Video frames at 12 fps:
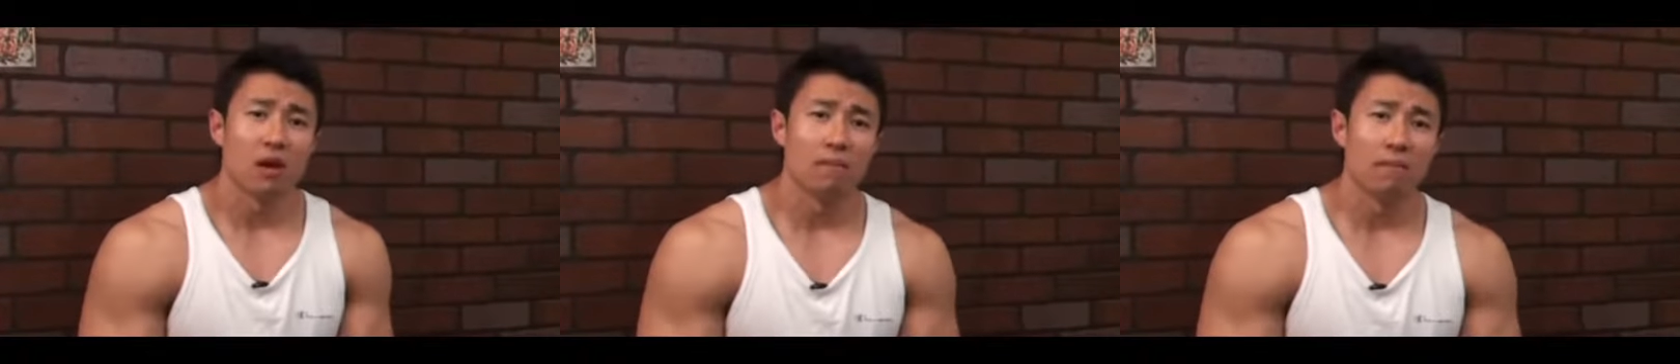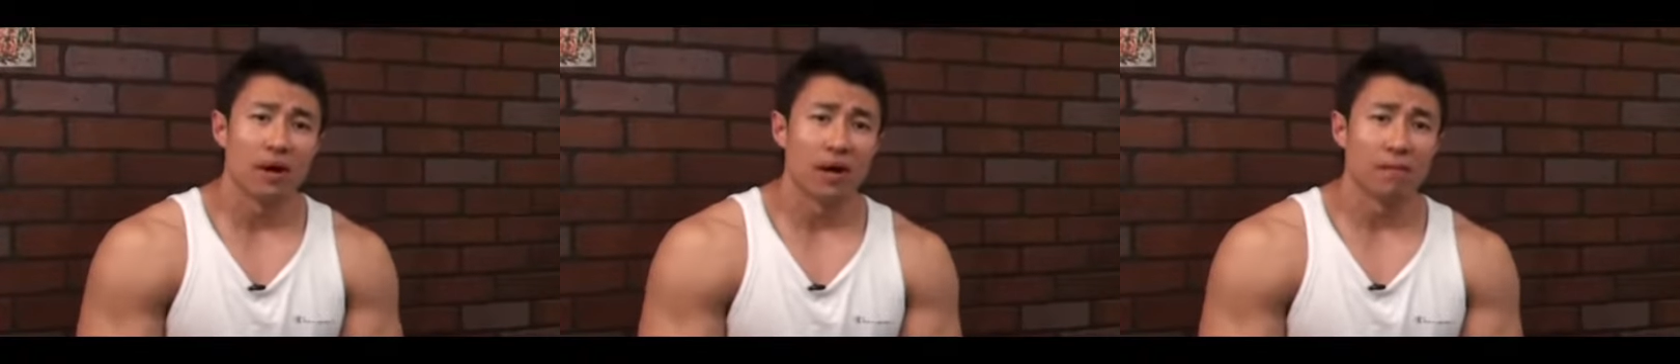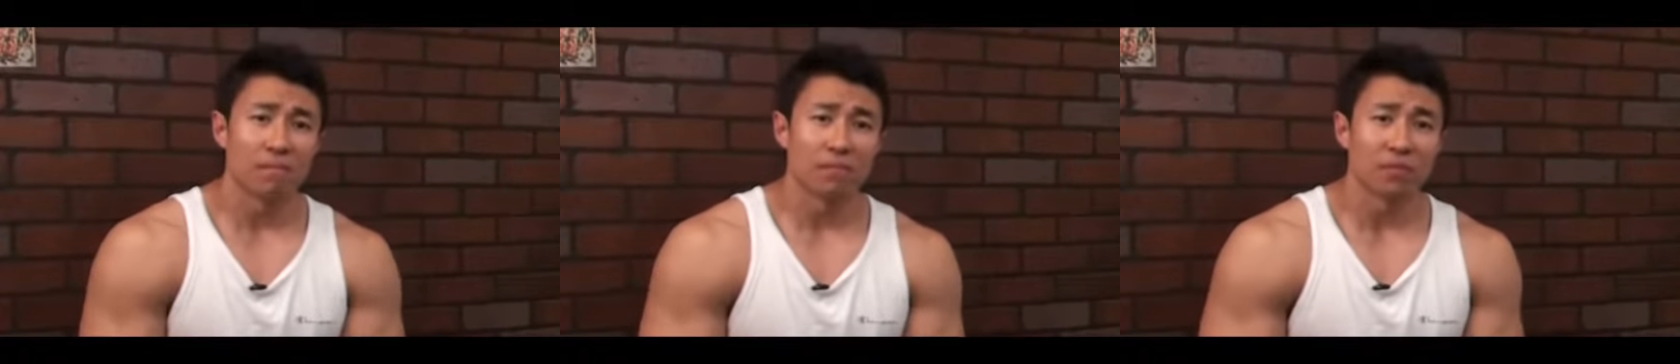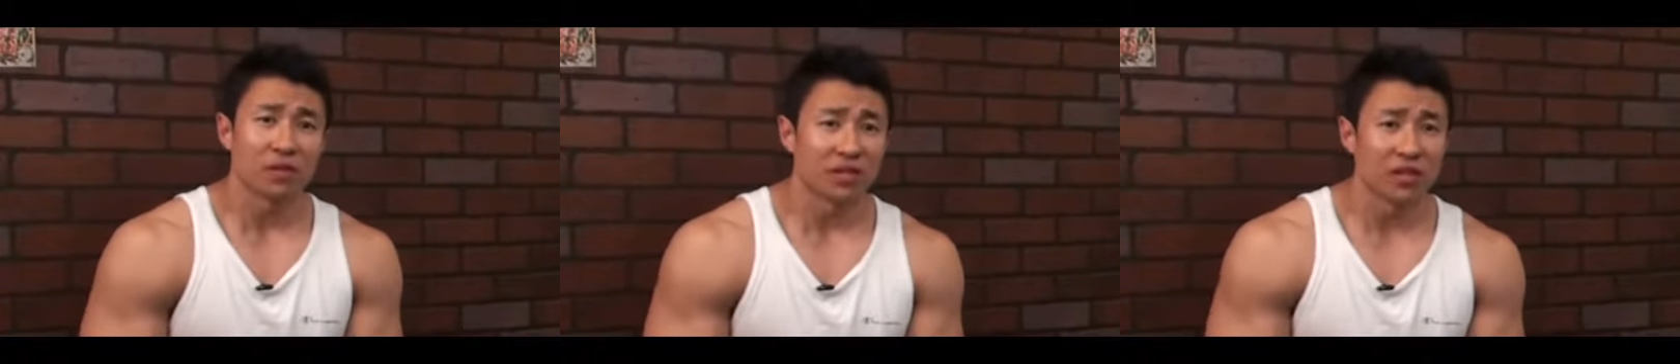But
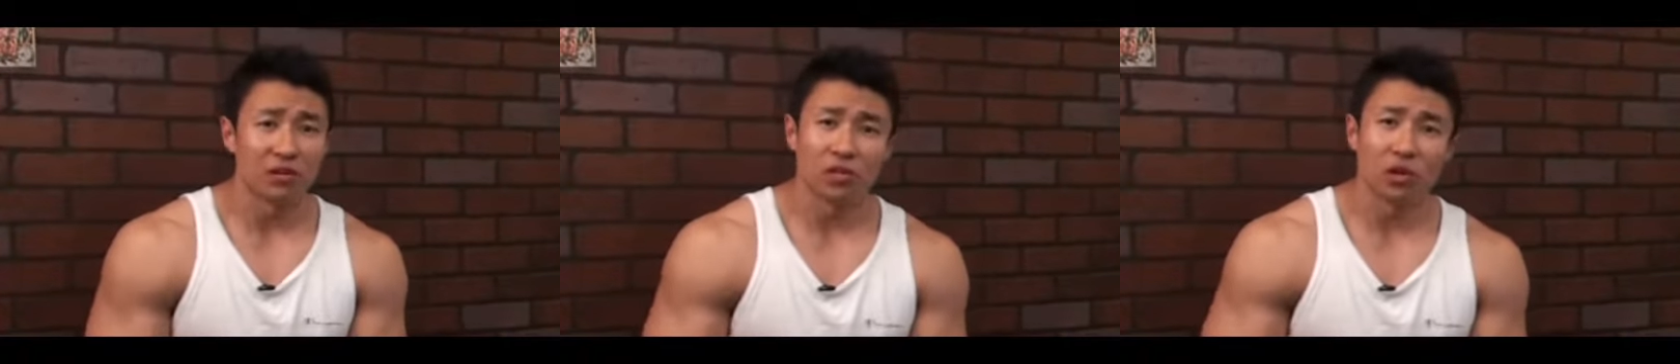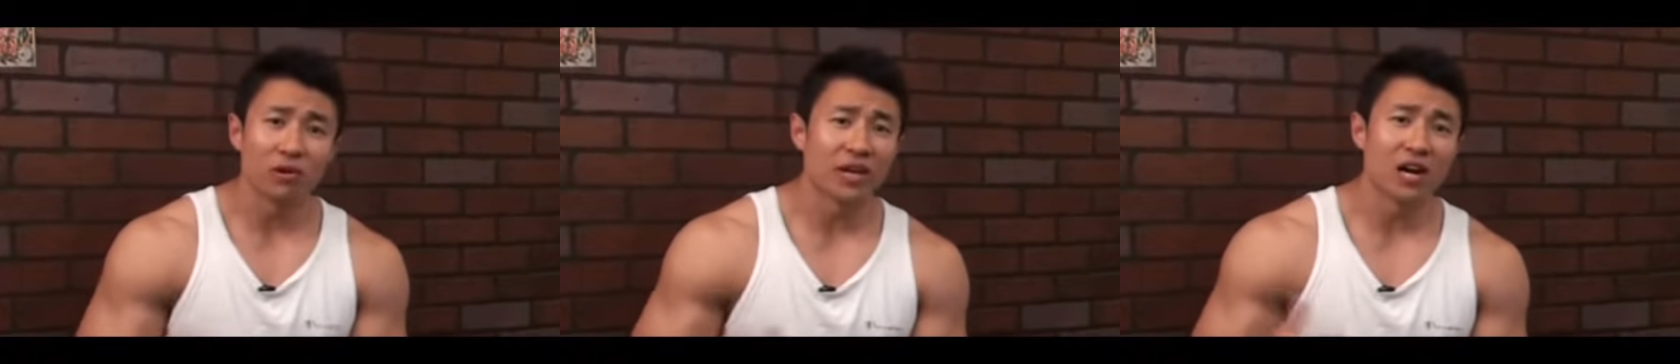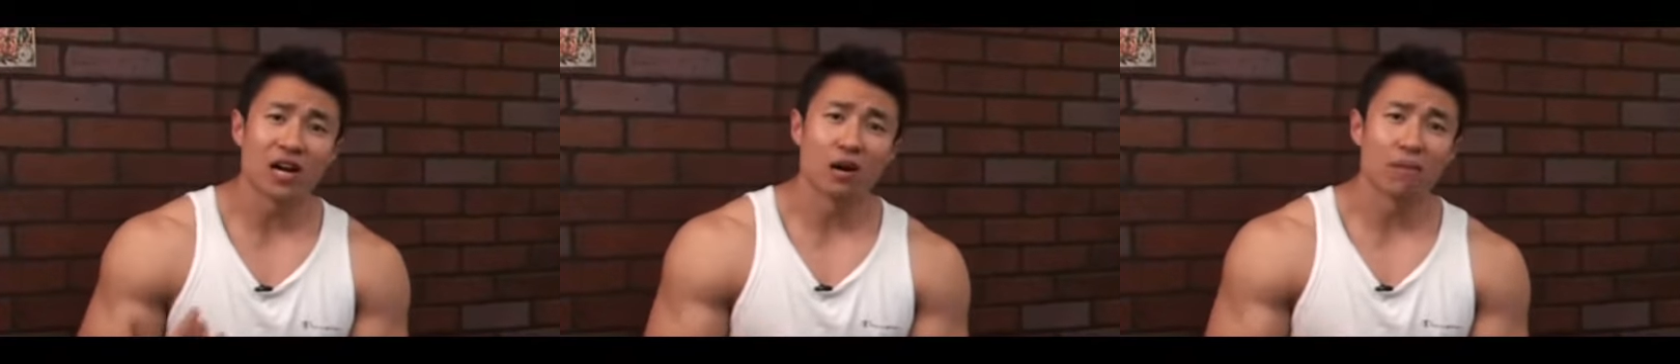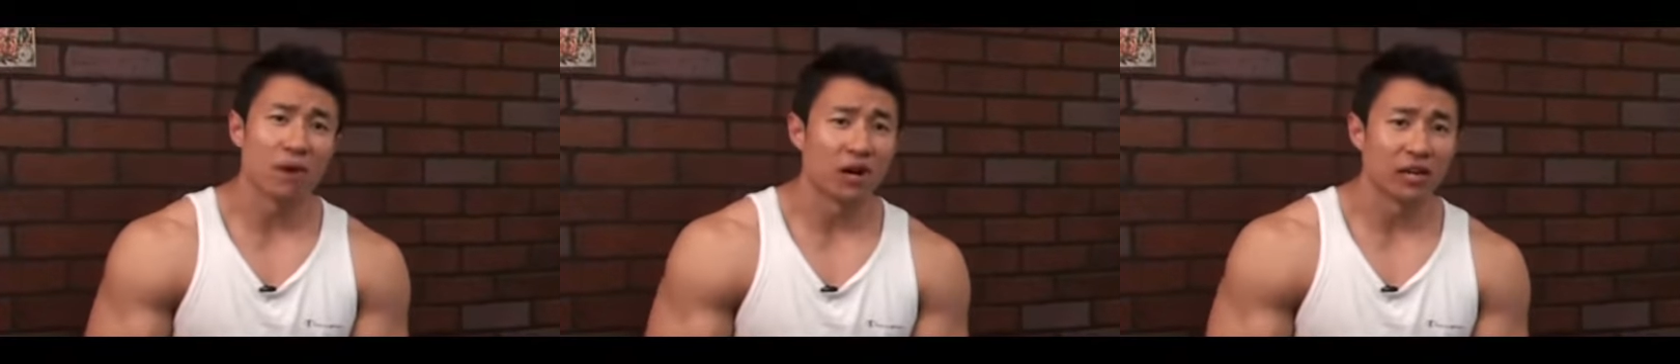you know, don't get hung
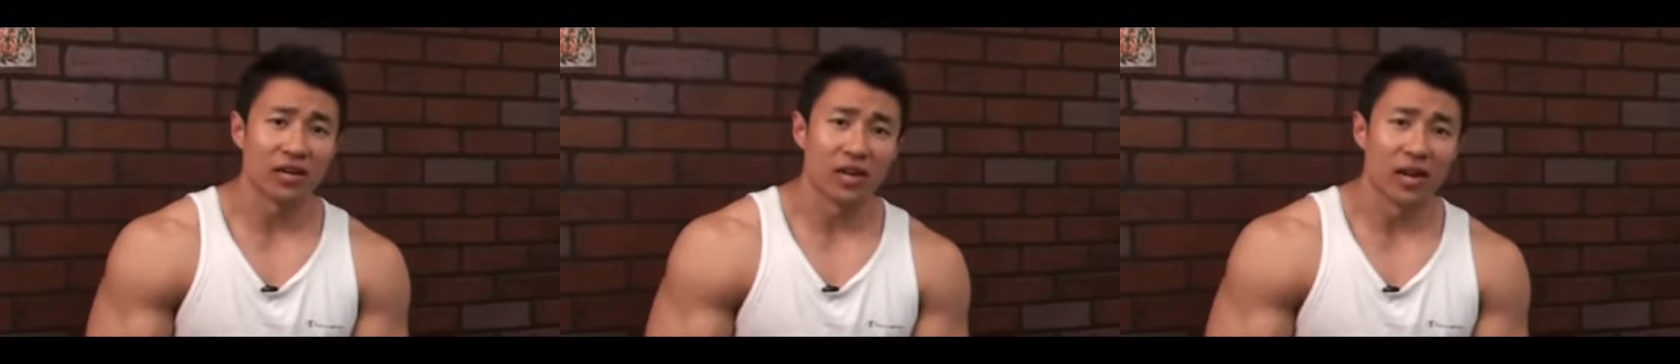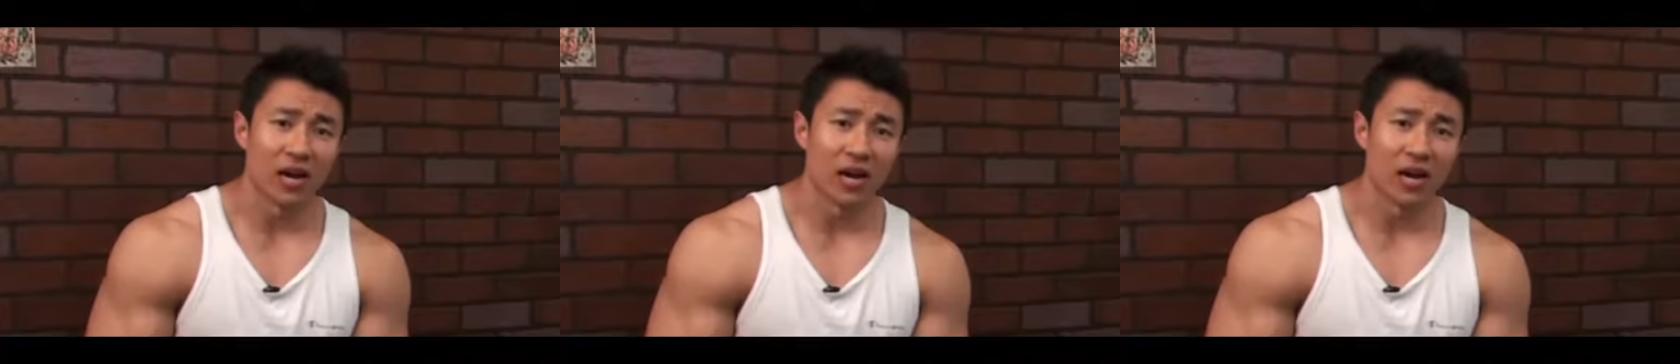up on it.